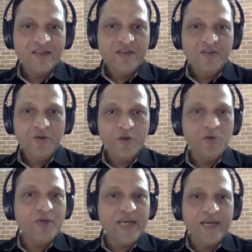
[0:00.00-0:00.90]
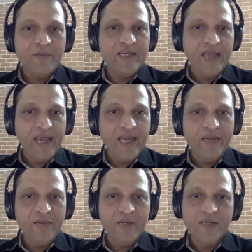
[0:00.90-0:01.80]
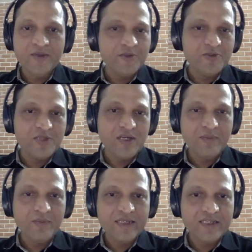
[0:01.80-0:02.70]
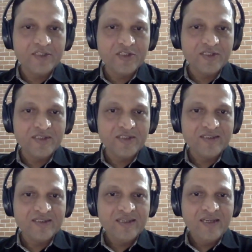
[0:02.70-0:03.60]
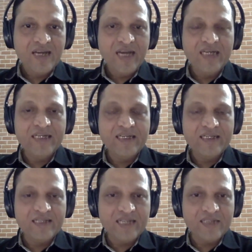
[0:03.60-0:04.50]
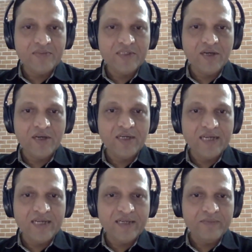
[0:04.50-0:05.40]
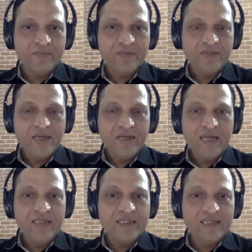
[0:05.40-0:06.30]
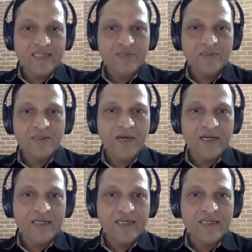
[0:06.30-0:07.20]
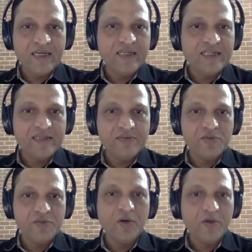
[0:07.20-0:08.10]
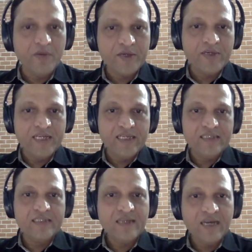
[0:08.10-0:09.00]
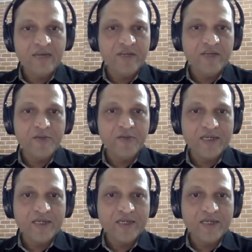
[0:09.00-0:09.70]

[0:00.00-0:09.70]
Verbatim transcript: So you can be anywhere to use your application. And it interacts with your data, it interacts with the market data and gives you whatever you need and where you are.